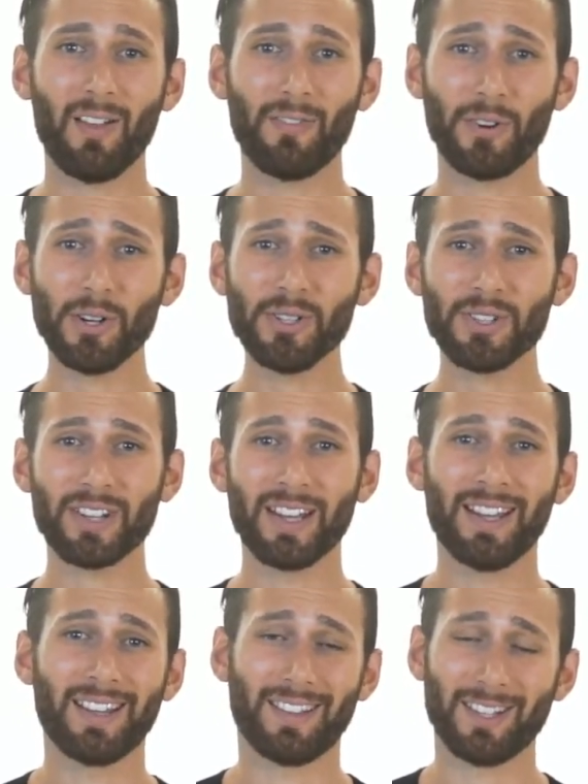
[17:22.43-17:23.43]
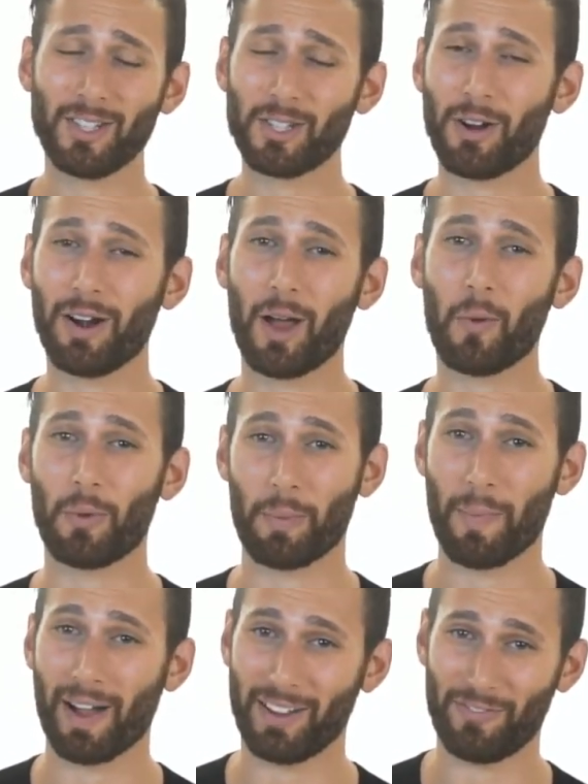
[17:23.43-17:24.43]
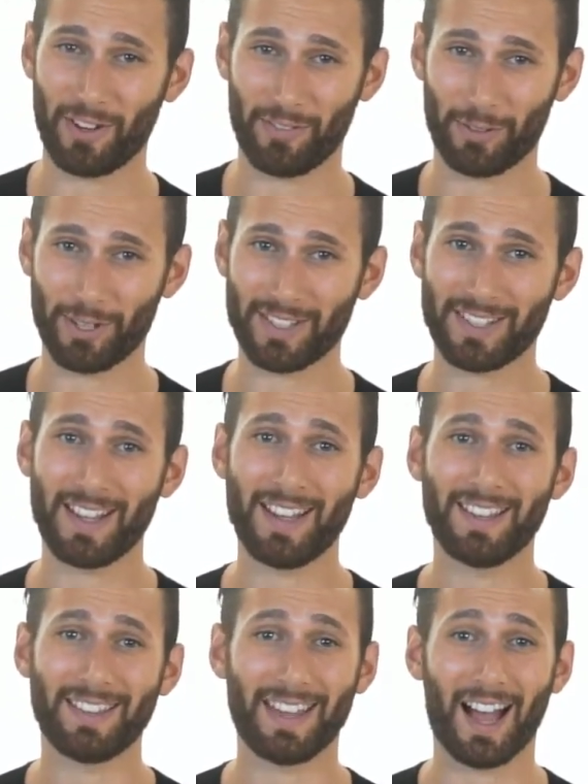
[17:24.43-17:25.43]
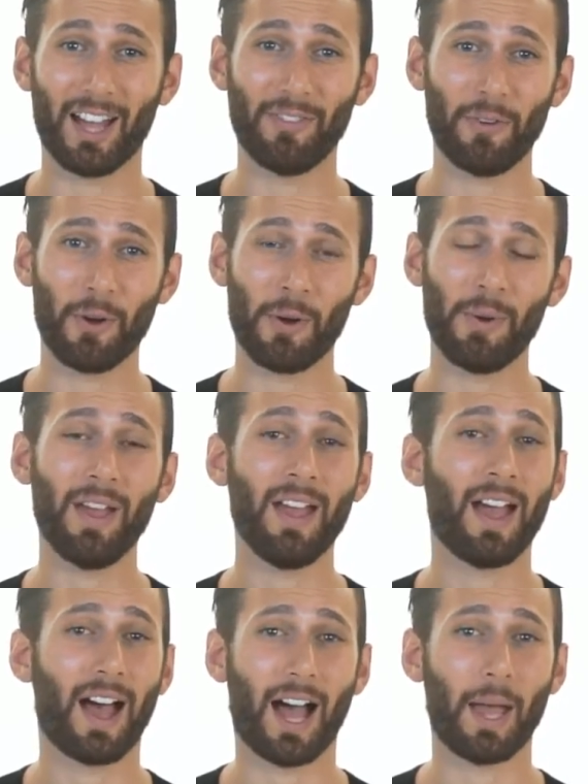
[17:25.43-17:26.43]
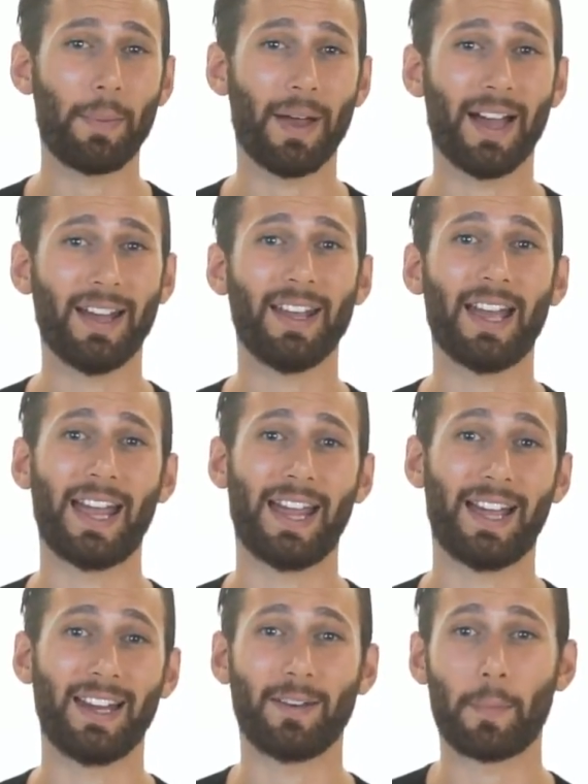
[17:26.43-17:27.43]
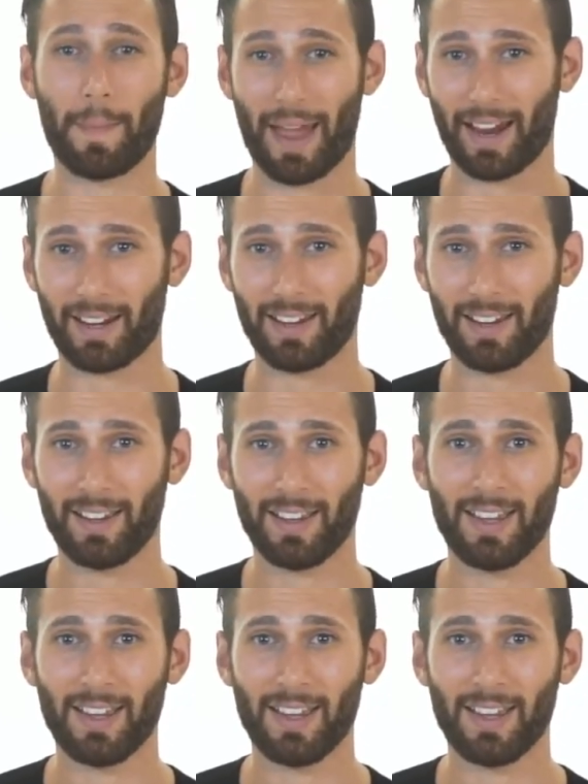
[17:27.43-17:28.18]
First, let's start out with my favorites: the iPhone, iPad, and Mac.